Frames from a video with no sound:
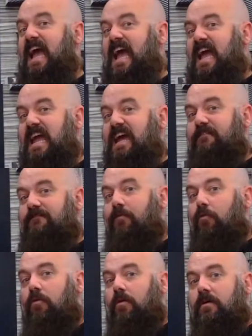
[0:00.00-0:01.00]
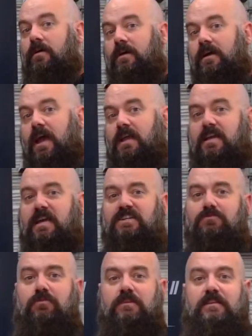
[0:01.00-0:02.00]
and four. And
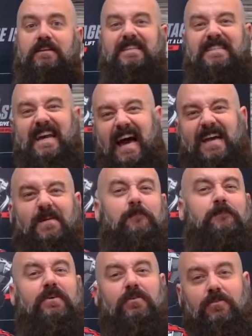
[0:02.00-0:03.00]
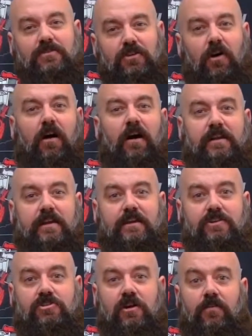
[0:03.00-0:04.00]
each one of these kind of builds on
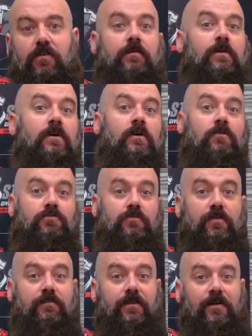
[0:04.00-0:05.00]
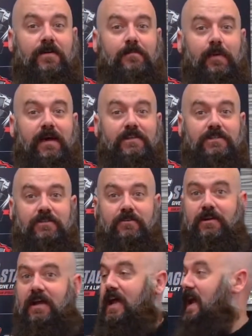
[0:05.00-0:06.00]
each other. So the very base you're
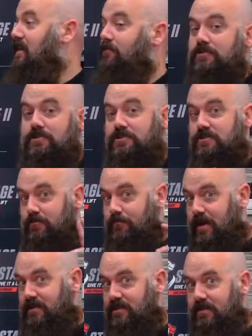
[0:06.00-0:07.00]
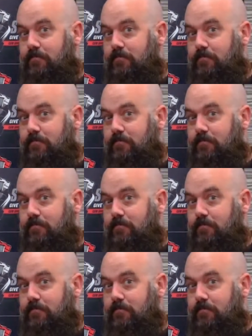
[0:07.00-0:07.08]
gonna have, which is your basic